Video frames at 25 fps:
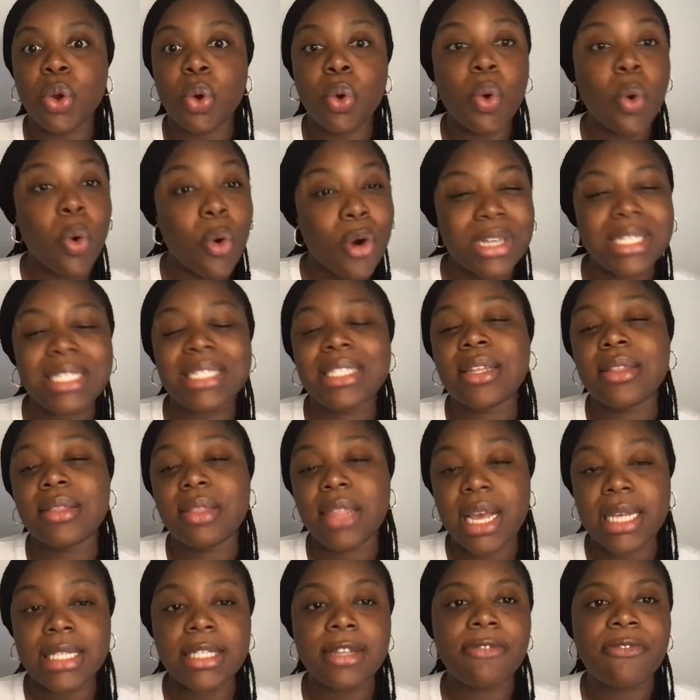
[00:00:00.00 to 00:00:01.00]
courses
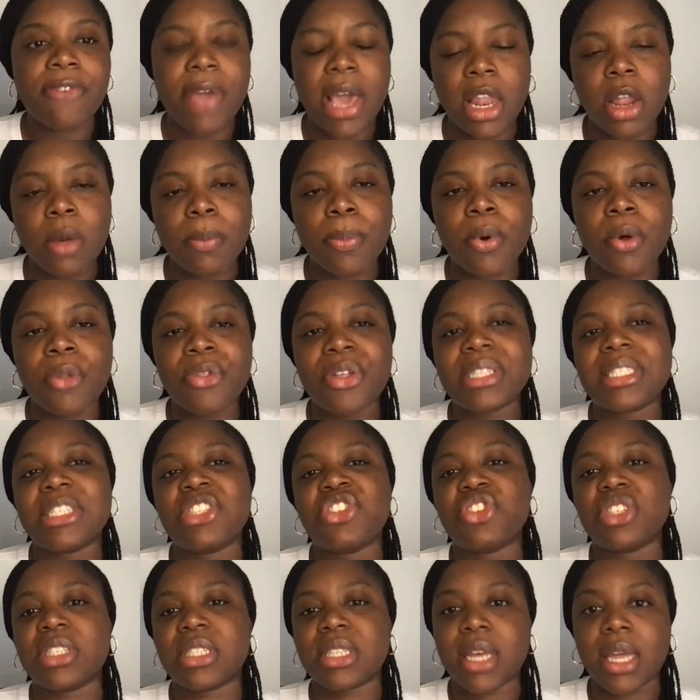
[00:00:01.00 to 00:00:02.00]
and things available. This
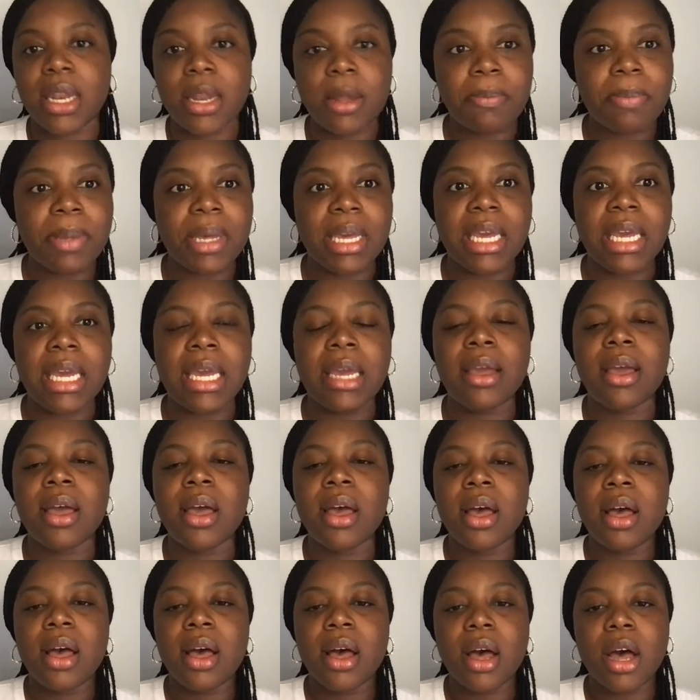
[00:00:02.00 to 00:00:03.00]
is just going to be
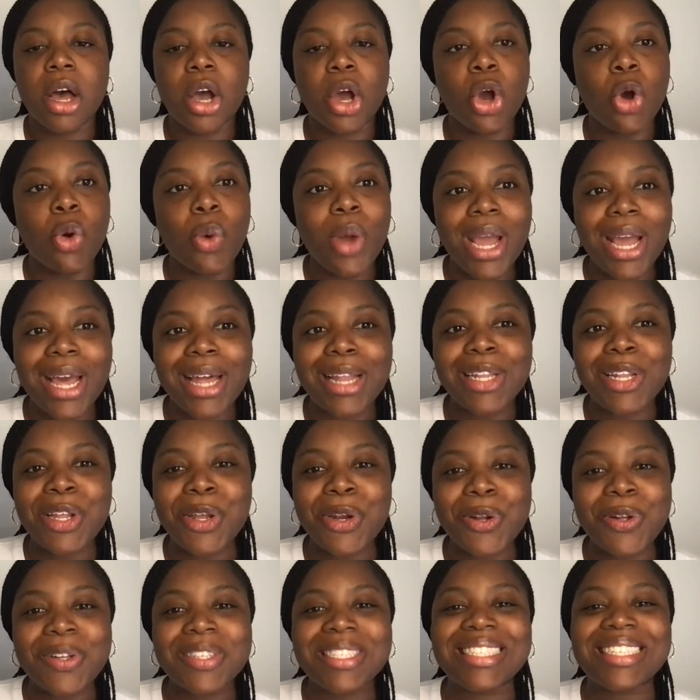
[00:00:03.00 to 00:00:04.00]
a quick
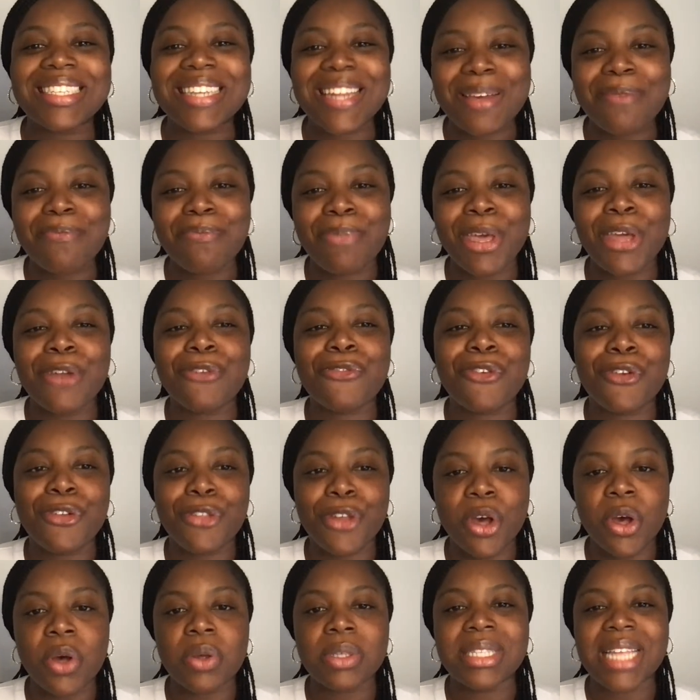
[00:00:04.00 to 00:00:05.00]
little snippet for
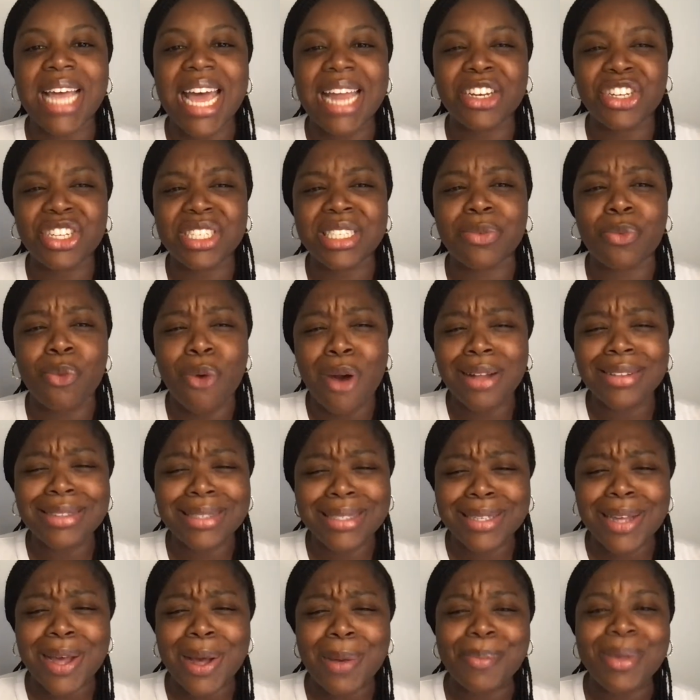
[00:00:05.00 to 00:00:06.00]
those that just want
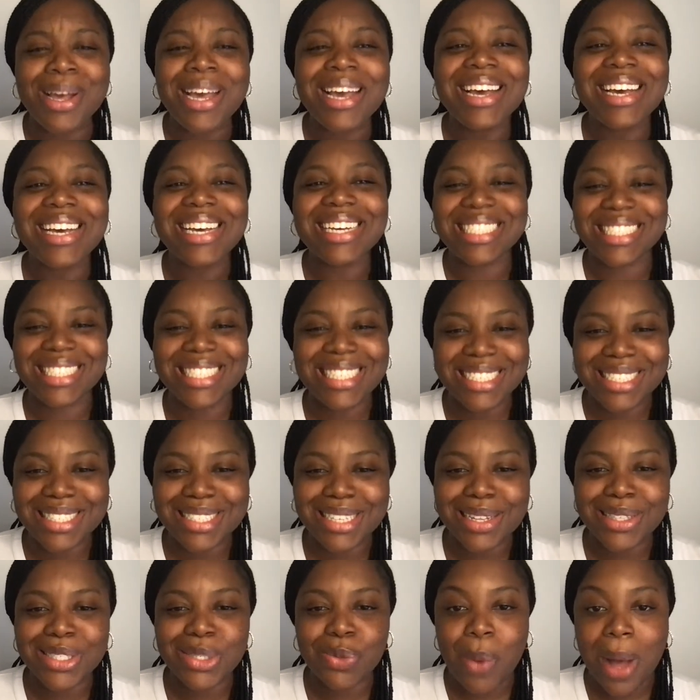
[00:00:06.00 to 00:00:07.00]
some
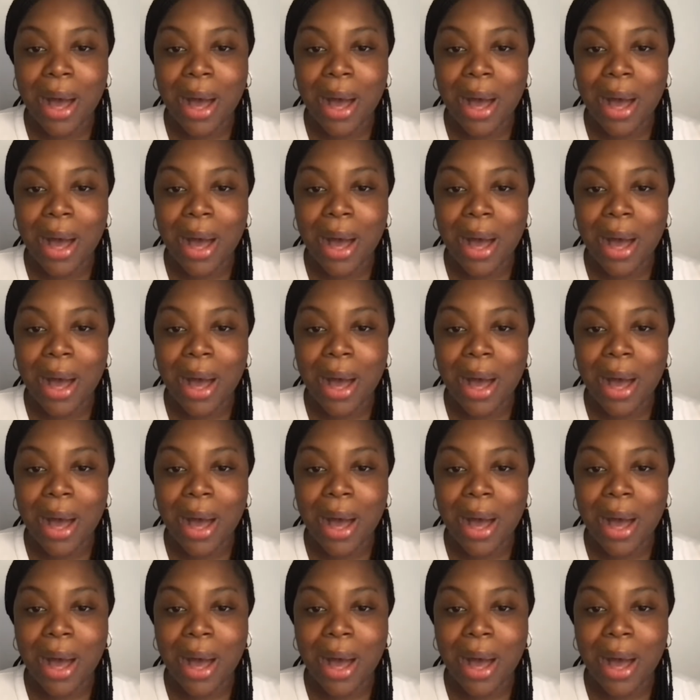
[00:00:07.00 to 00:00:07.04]
assistance